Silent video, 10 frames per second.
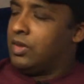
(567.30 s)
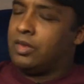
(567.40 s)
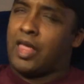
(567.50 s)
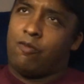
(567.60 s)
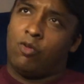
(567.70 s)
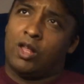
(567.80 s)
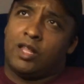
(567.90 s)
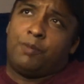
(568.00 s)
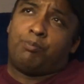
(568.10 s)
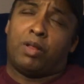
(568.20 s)
they
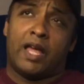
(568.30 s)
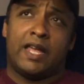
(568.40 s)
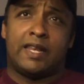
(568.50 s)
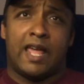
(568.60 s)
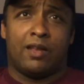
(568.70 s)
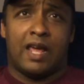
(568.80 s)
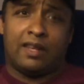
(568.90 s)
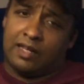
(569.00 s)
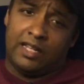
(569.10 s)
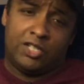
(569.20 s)
really played down
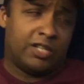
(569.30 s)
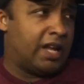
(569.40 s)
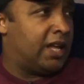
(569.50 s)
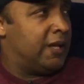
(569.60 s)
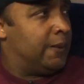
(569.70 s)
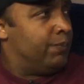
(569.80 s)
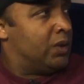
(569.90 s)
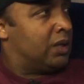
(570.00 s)
that cliche.